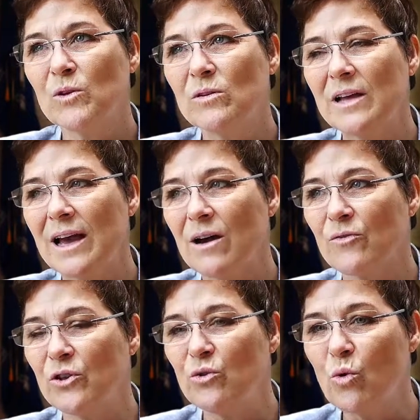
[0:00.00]

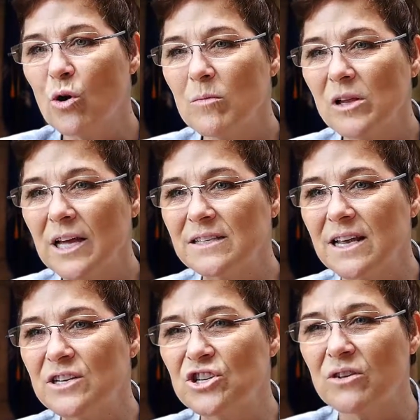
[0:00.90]
the
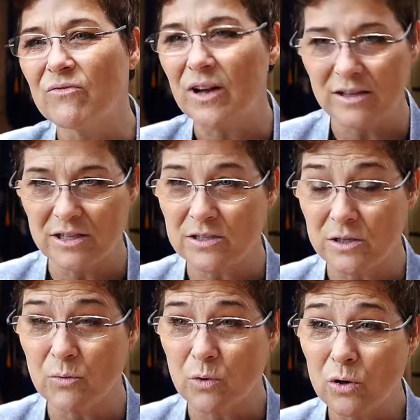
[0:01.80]
normalization of violence
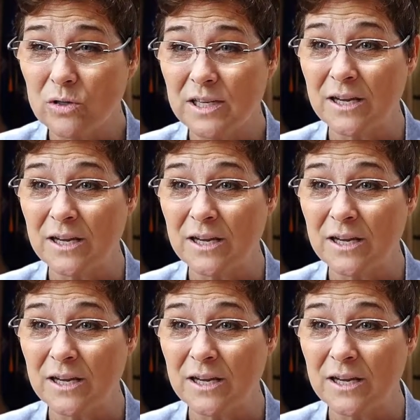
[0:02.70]
in the world,